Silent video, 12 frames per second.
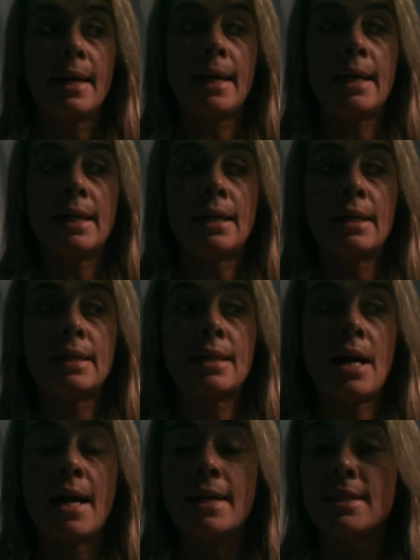And
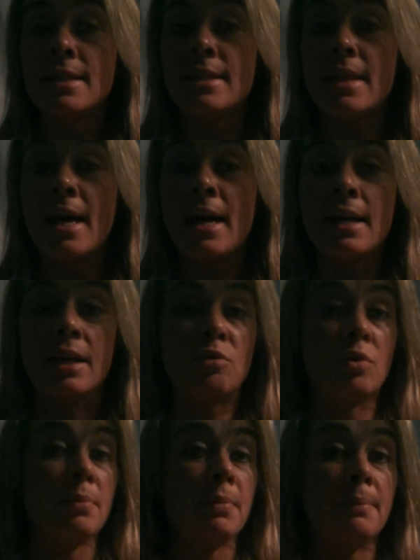I did that
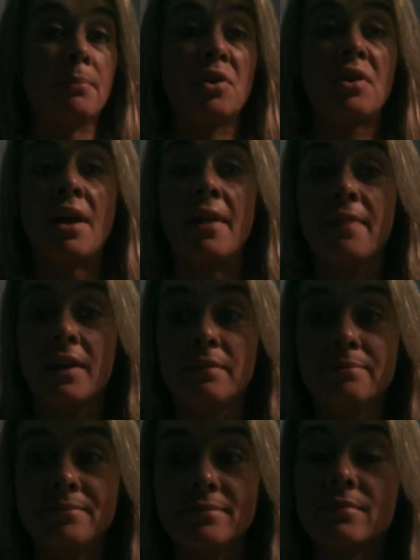and remember
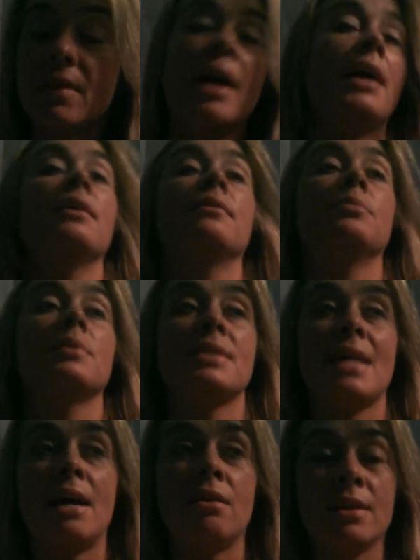nothing. I was
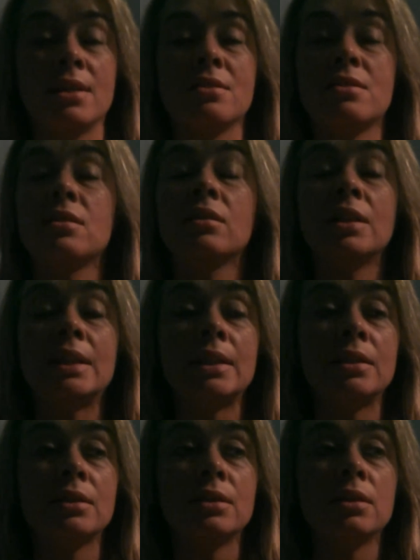out instantly.
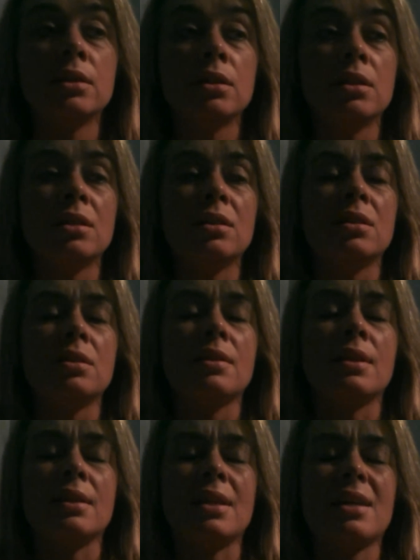
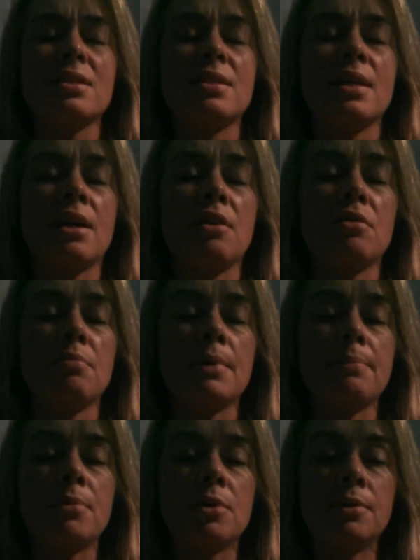The next thing I
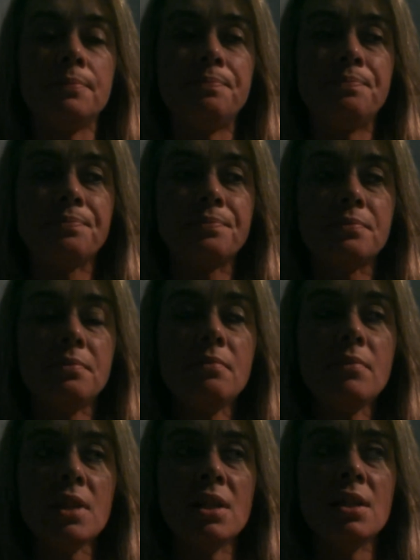remember
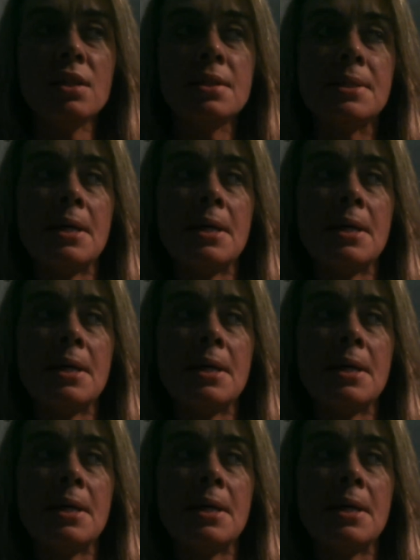is